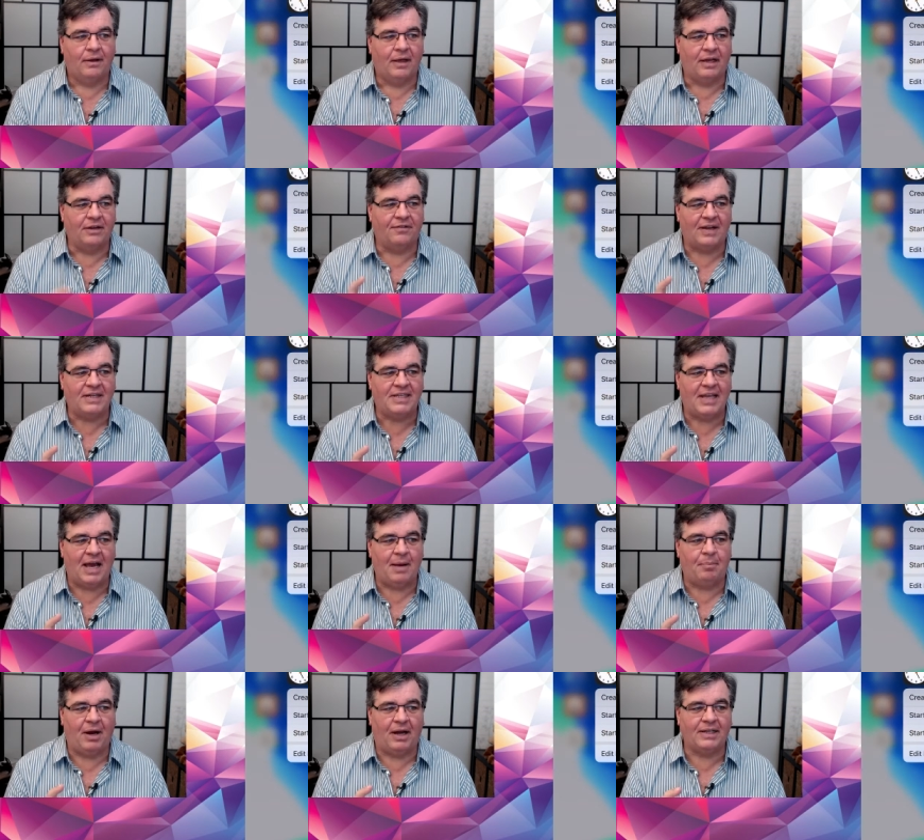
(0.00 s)
And if I
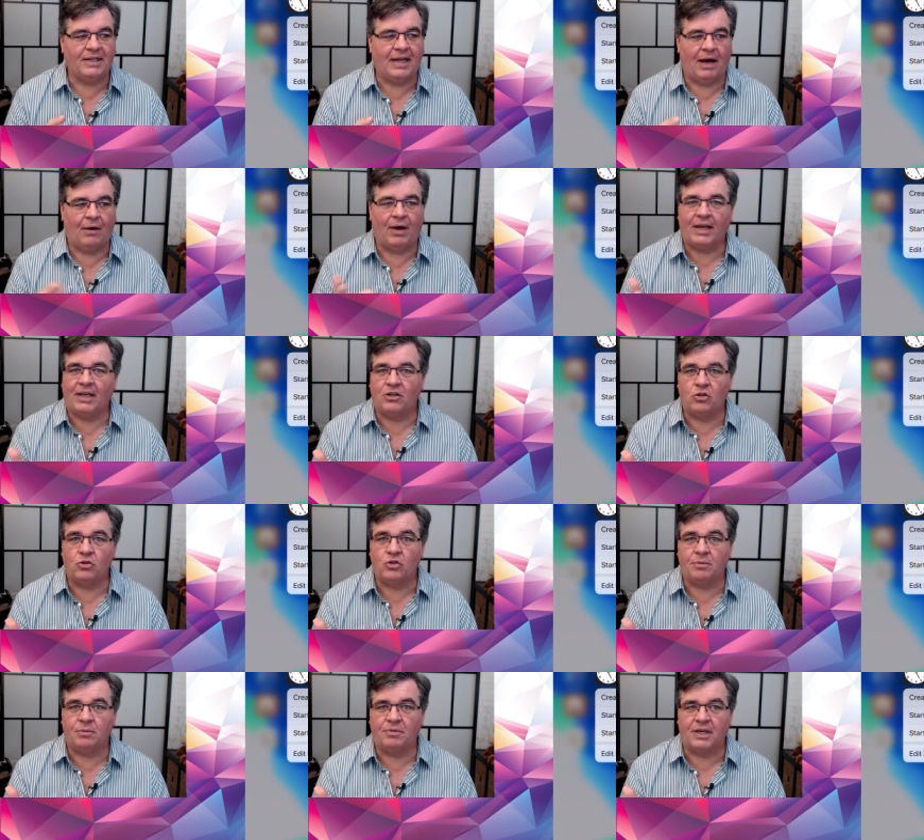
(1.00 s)
tap on it, now I can do
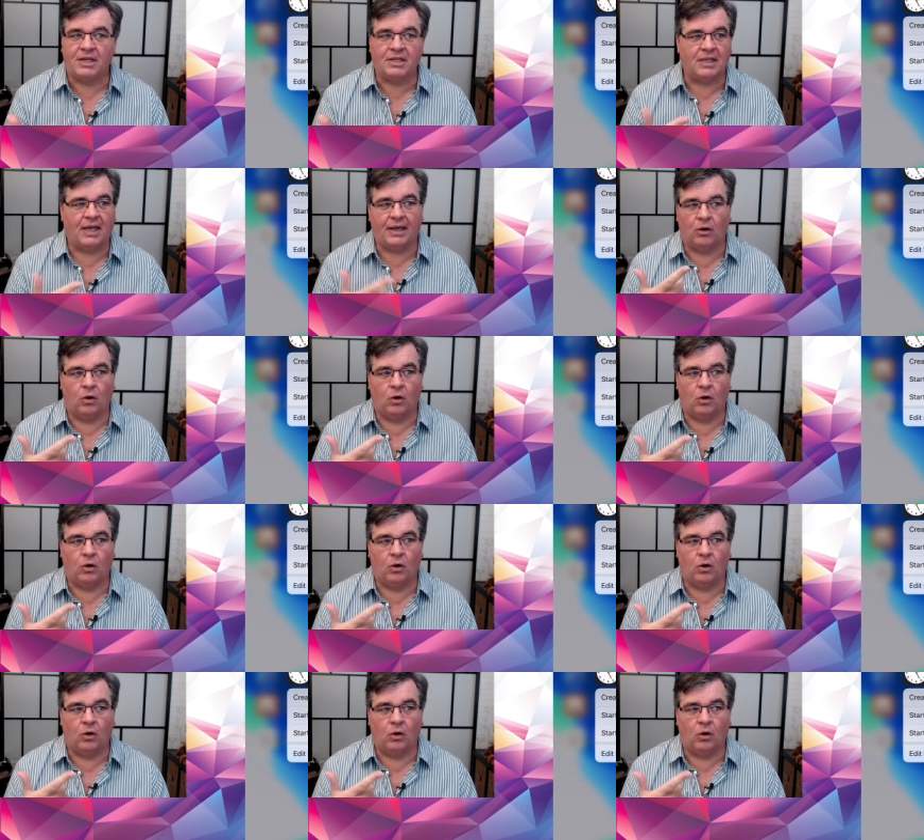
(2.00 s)
some things like,